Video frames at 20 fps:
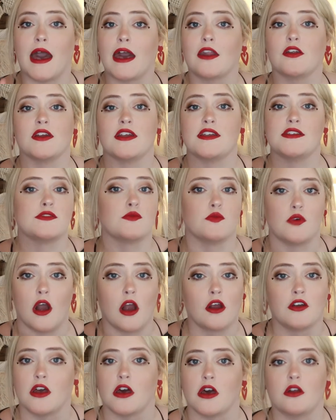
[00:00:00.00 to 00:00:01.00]
batteries
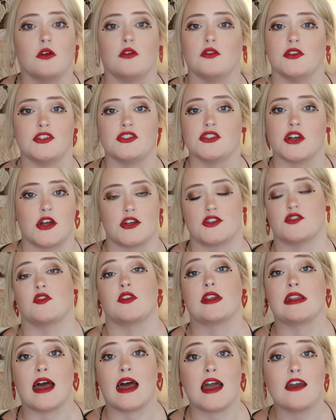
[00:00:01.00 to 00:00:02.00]
are not holding charge
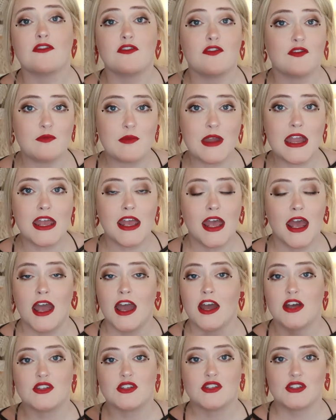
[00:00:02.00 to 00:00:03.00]
for the life of me.
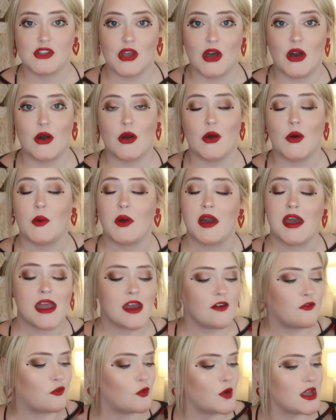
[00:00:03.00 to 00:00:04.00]
So
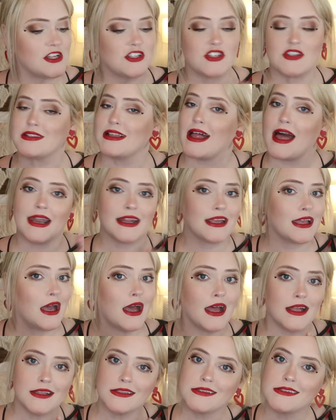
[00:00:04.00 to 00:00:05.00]
it's just a lot of
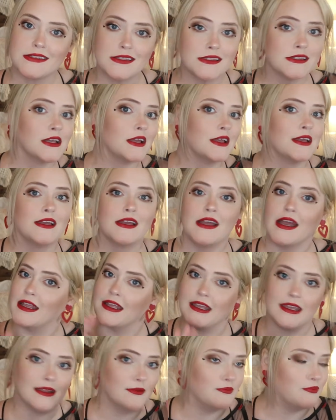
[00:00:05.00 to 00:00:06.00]
cuts
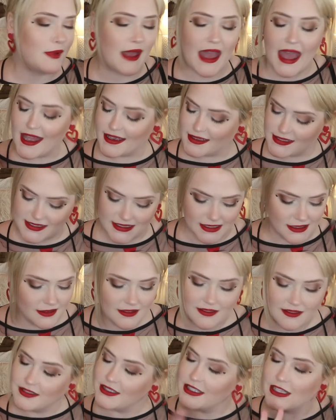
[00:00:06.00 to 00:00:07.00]
and backs
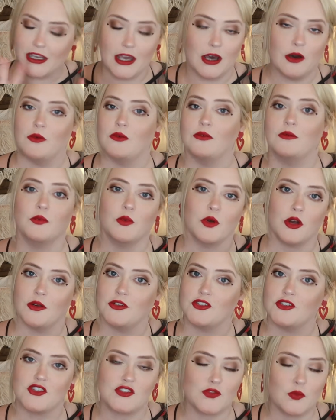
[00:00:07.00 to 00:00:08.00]
and, you know,
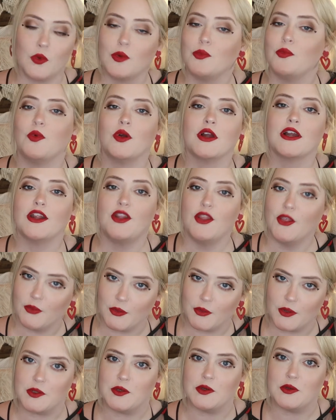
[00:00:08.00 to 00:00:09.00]
we're working
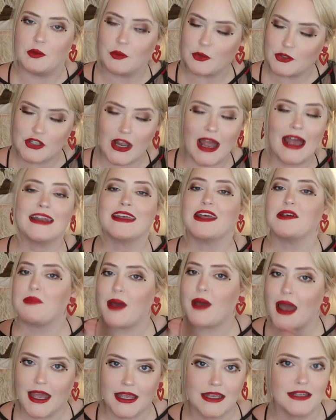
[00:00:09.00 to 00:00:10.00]
through. We're trying to get
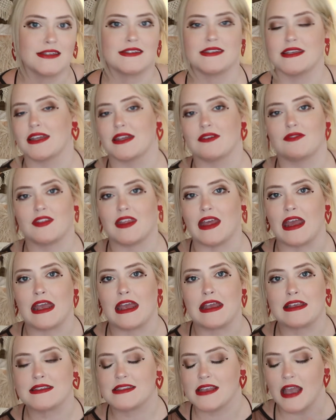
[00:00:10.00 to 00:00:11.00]
back in a sync of
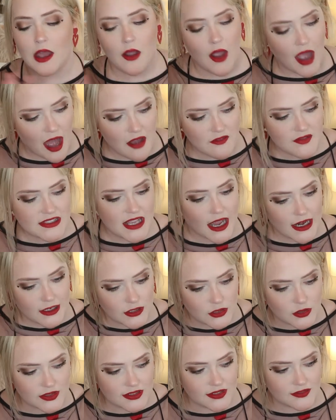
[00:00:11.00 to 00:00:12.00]
things, having
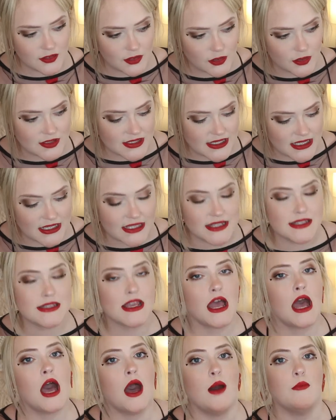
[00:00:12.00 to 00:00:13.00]
technical difficulties,
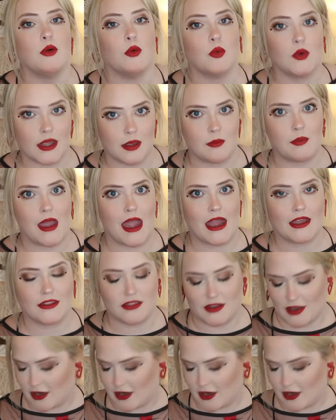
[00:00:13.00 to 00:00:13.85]
but we'll get back